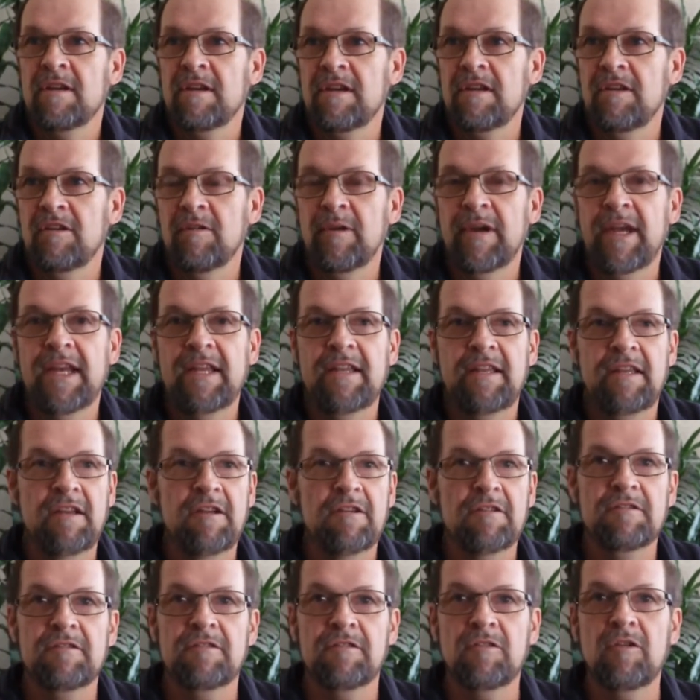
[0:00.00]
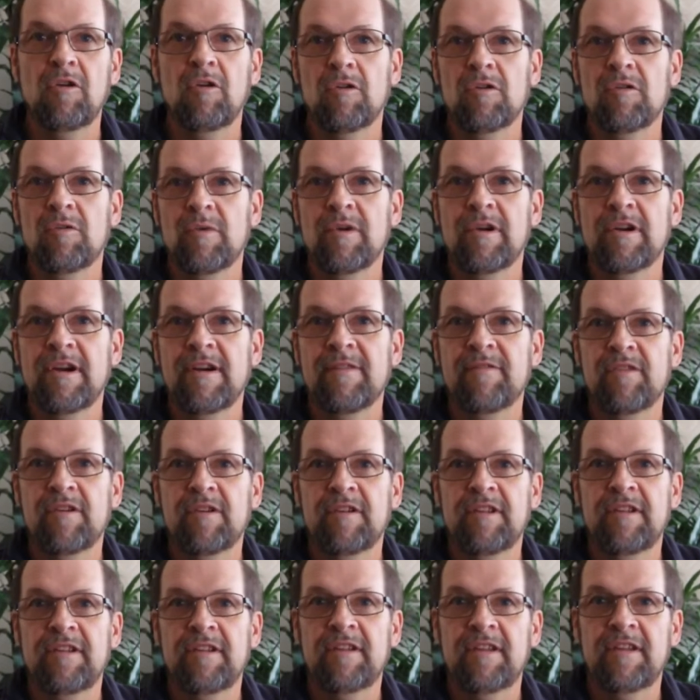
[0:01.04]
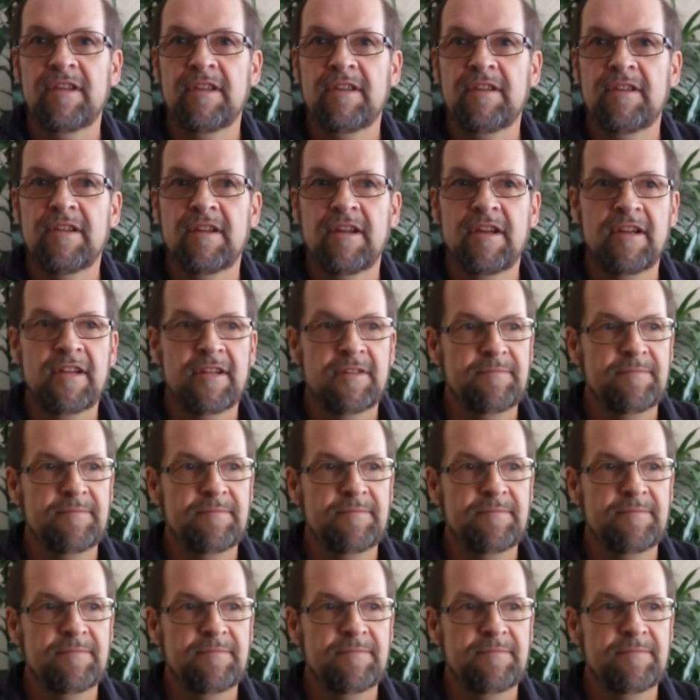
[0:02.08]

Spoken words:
80 years ago or wherever in